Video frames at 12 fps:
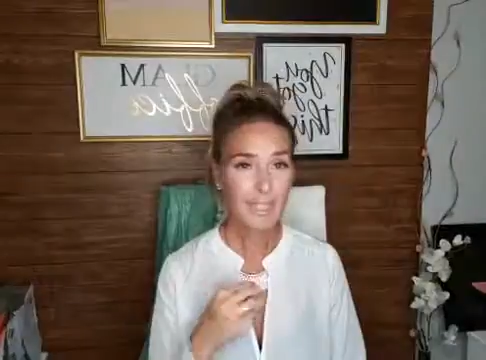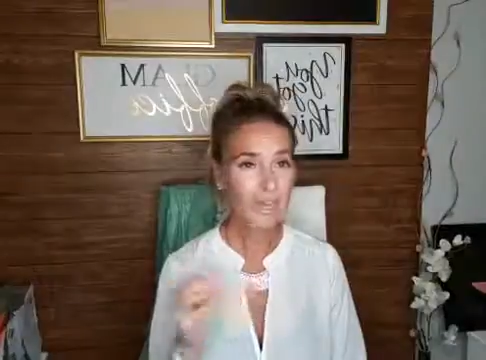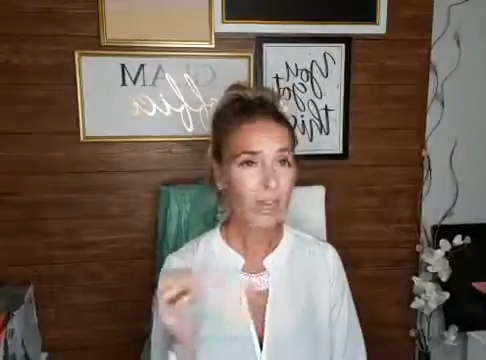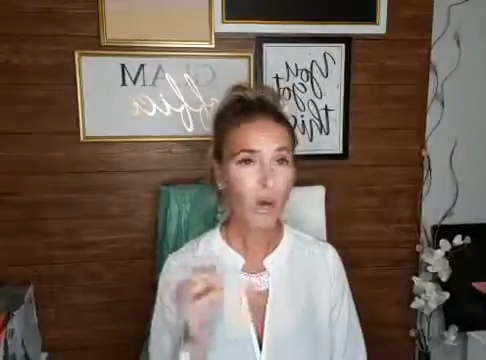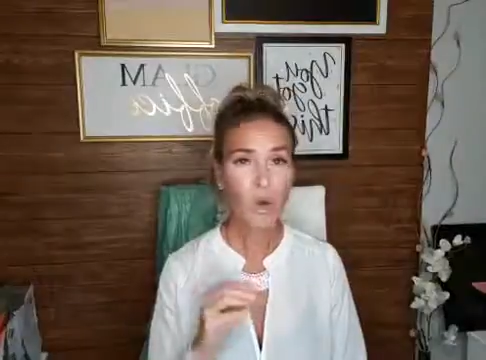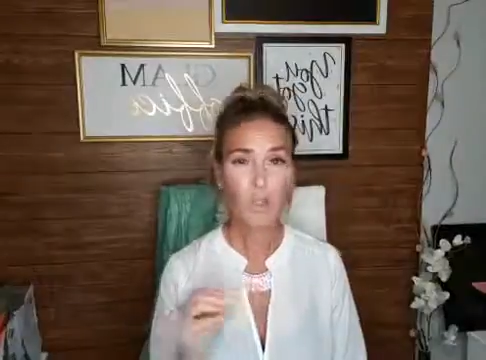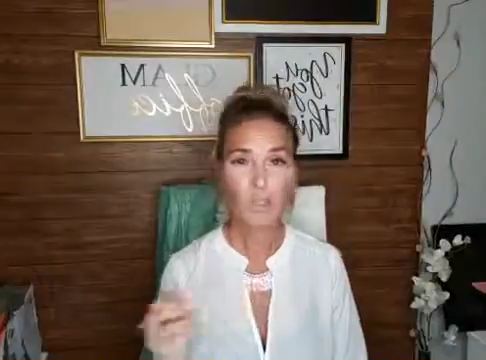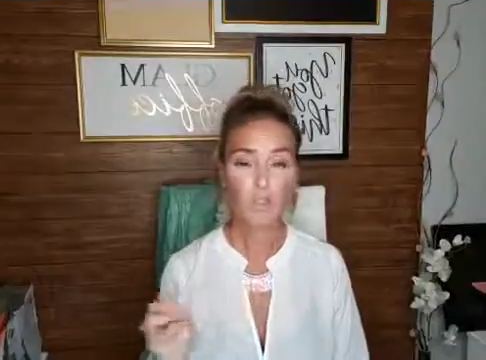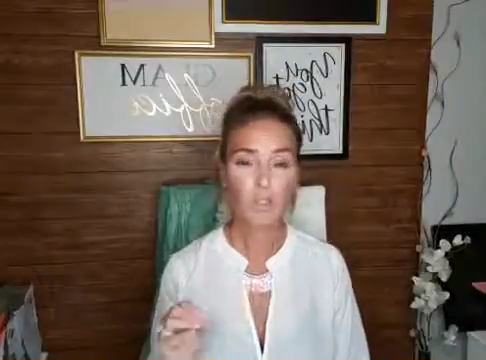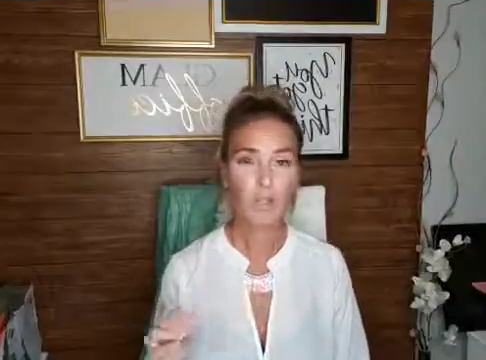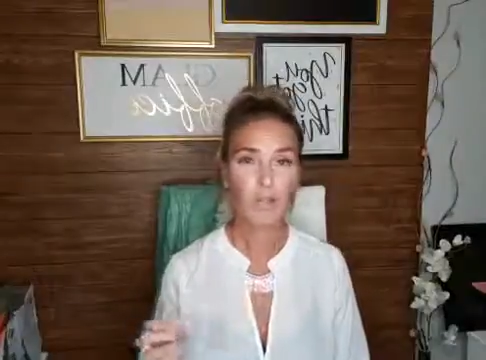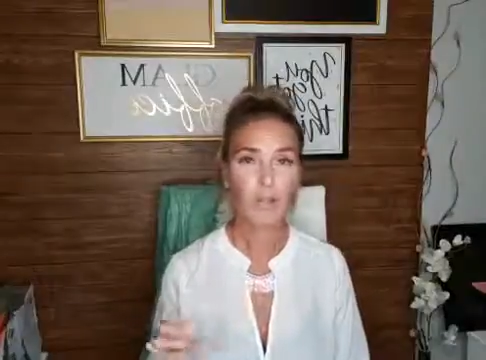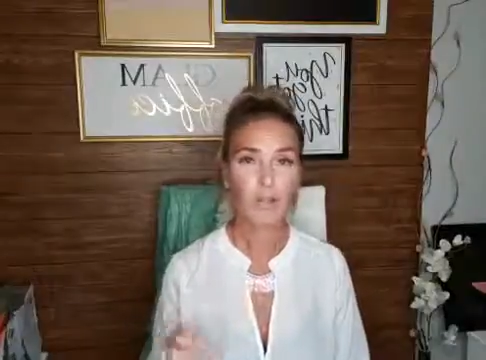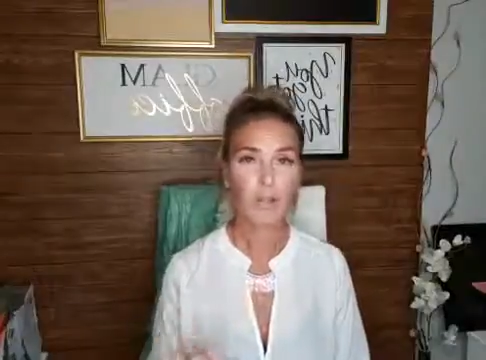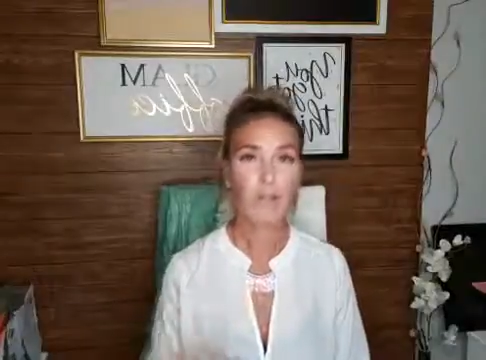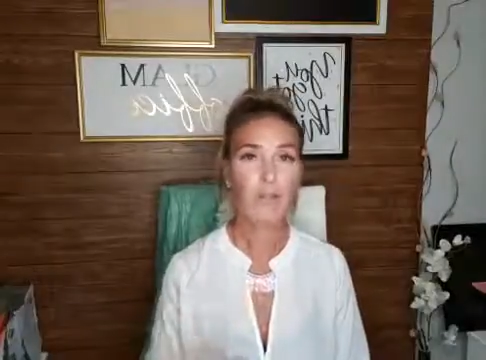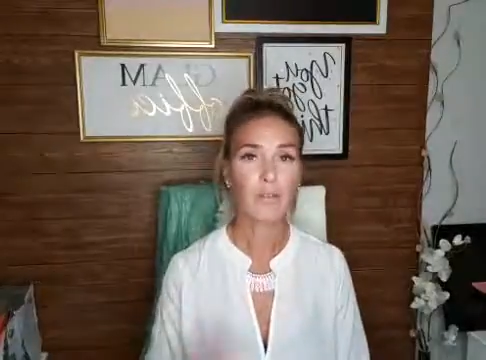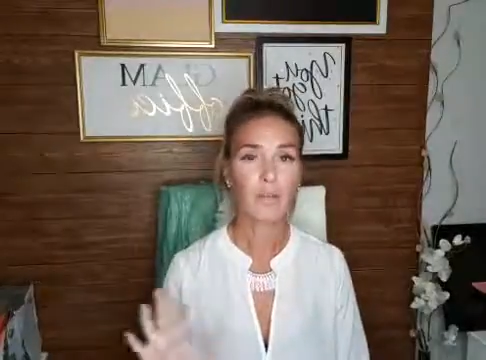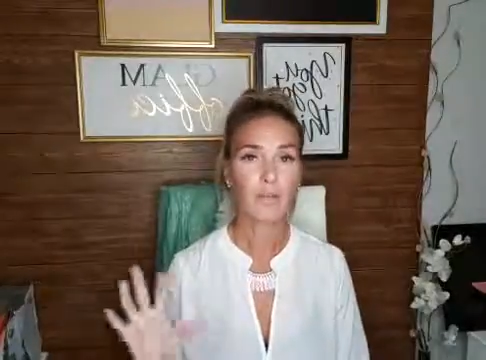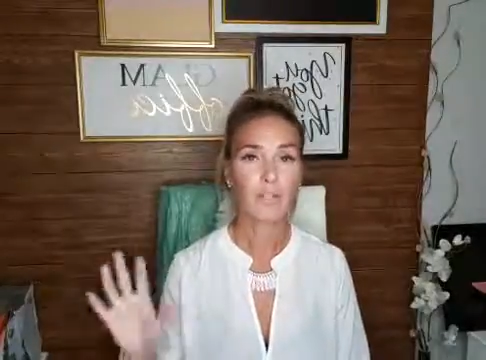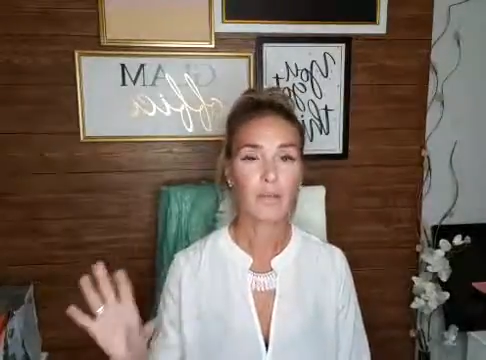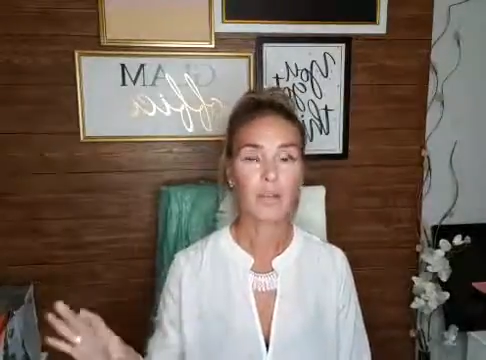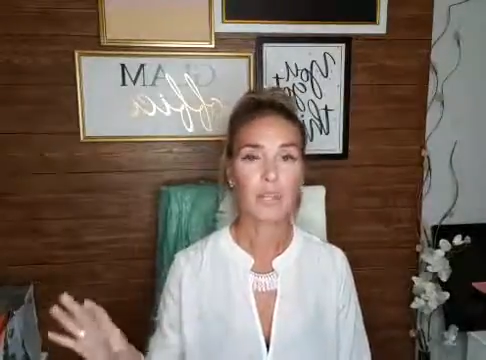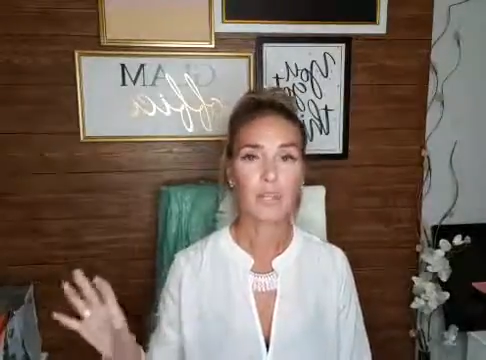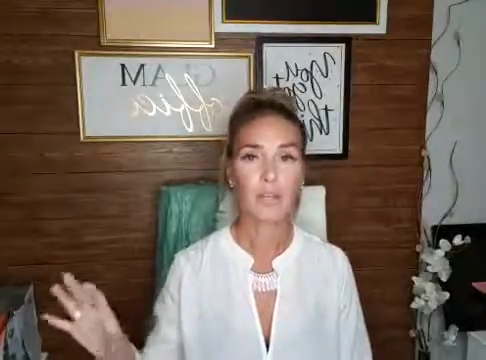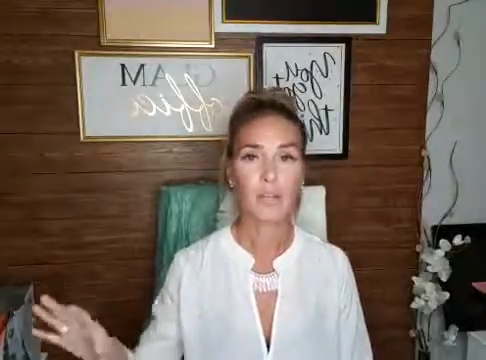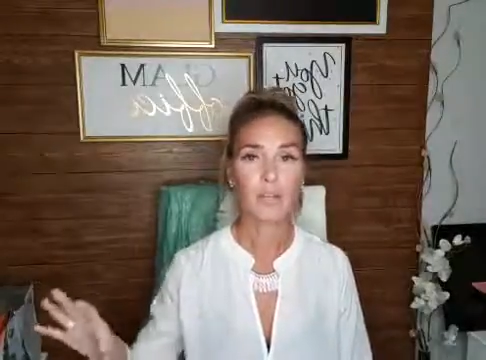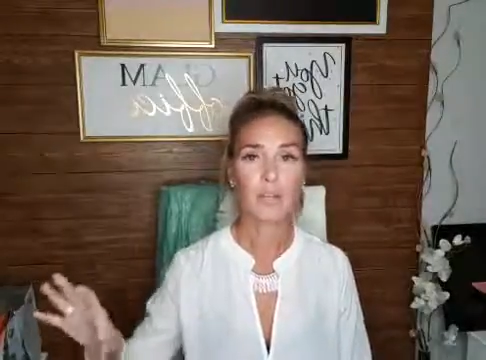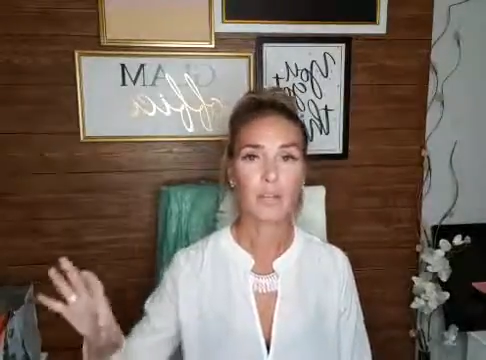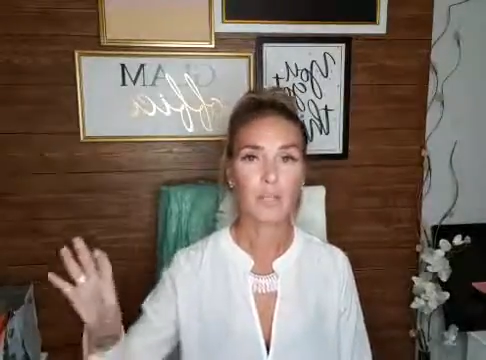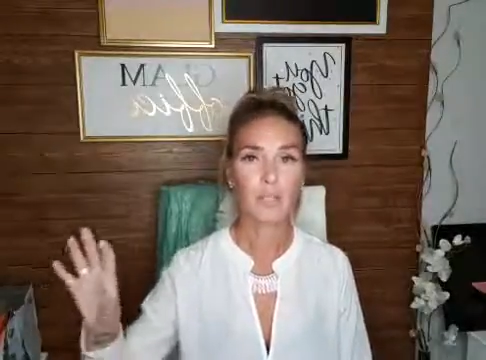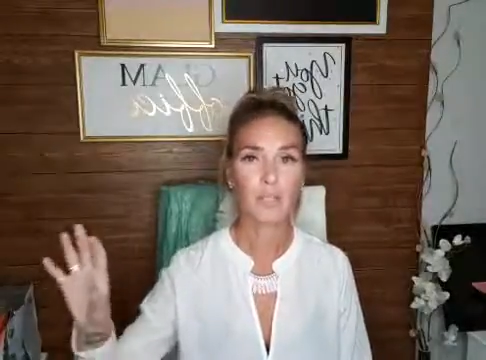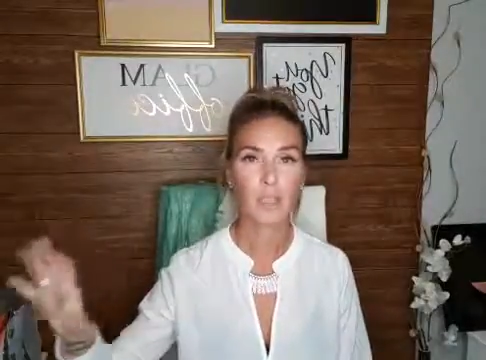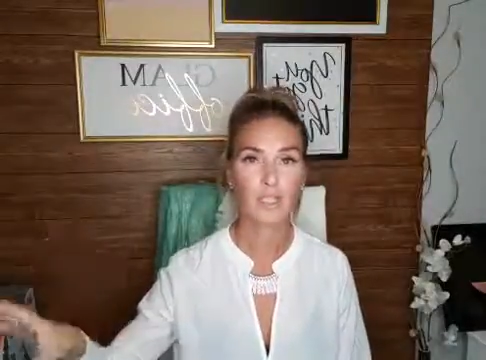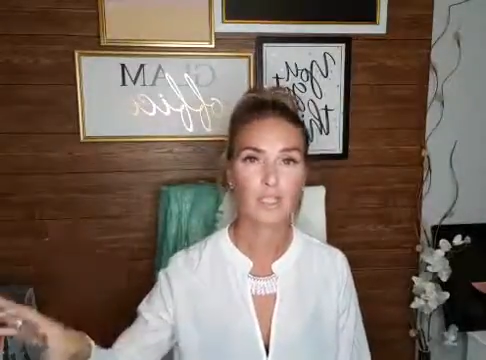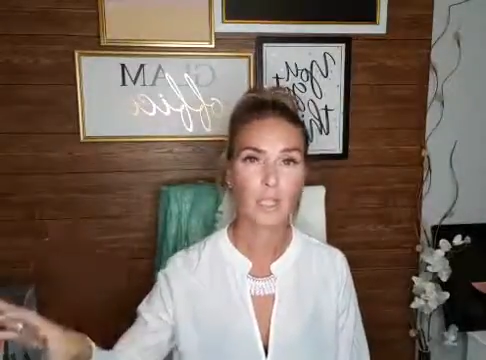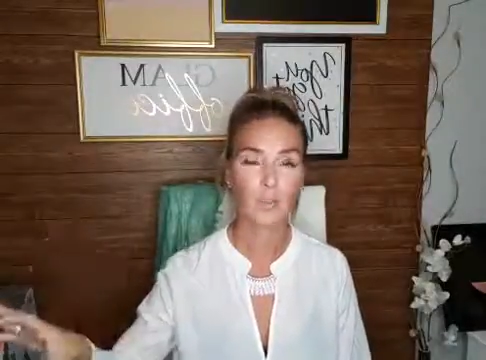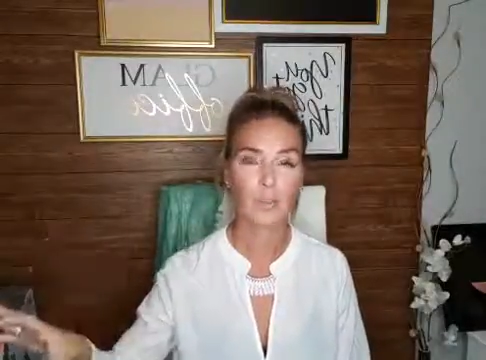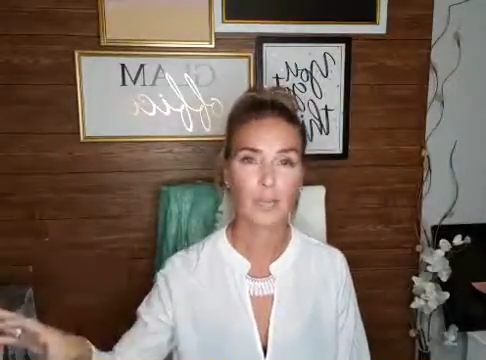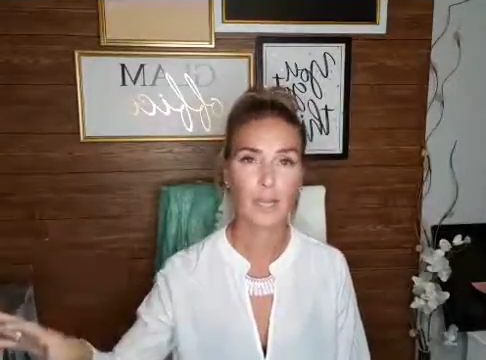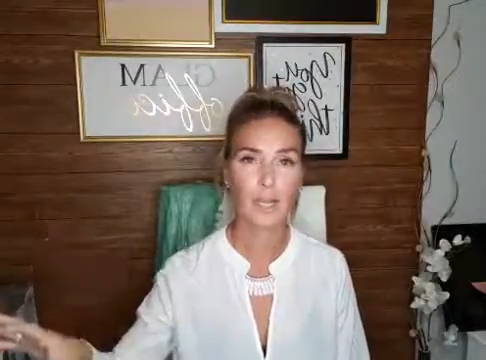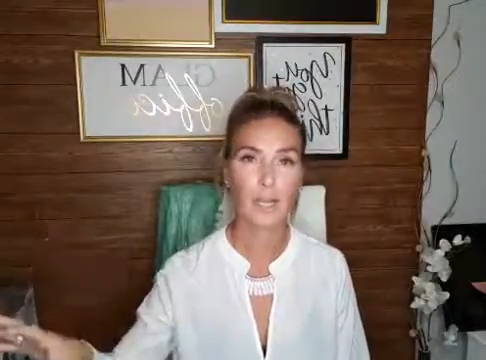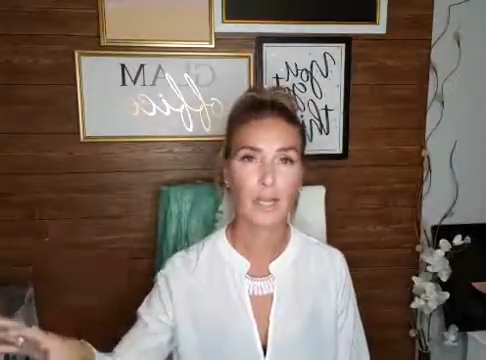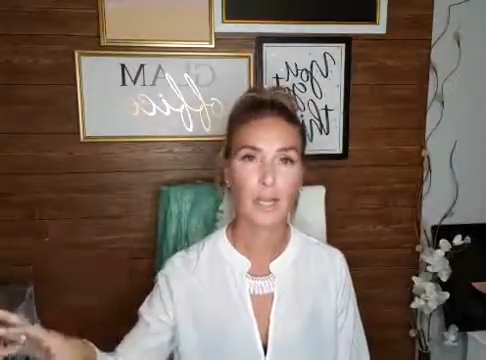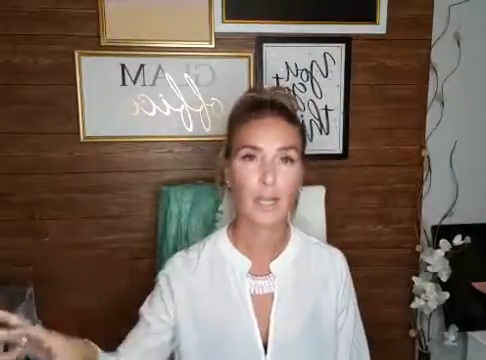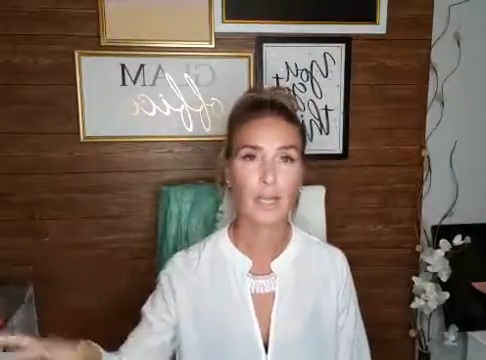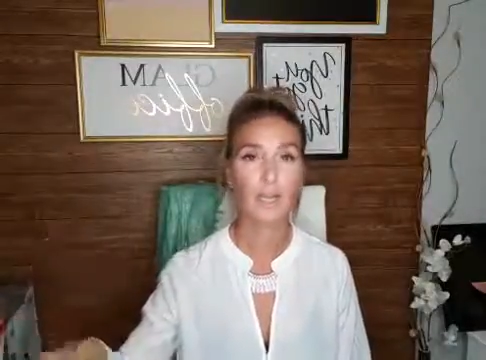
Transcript: it always works better than something else that's been touched up like that, okay?